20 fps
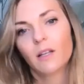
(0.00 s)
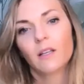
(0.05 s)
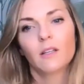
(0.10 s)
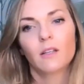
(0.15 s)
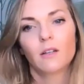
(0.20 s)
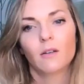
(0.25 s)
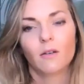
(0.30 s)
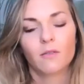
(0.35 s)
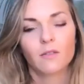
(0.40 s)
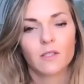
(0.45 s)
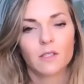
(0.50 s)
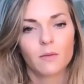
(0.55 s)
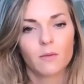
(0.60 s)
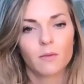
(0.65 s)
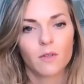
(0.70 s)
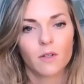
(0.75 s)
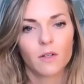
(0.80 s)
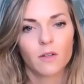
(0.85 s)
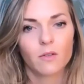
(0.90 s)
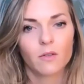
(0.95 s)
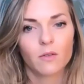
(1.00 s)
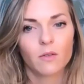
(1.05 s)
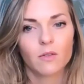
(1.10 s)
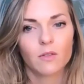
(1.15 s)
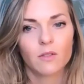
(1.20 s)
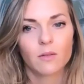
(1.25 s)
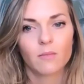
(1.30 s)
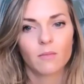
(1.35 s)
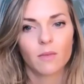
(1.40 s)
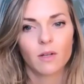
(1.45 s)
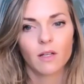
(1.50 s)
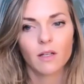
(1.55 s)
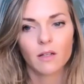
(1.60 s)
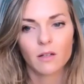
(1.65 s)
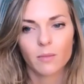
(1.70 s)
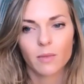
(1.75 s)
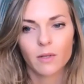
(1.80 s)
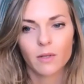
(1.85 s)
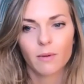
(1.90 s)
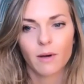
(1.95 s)
obviously we've gone through a
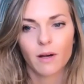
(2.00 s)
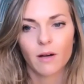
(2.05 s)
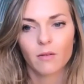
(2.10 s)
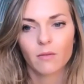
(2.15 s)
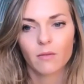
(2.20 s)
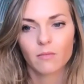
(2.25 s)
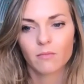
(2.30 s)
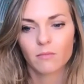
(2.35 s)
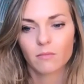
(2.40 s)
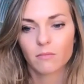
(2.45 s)
little bit about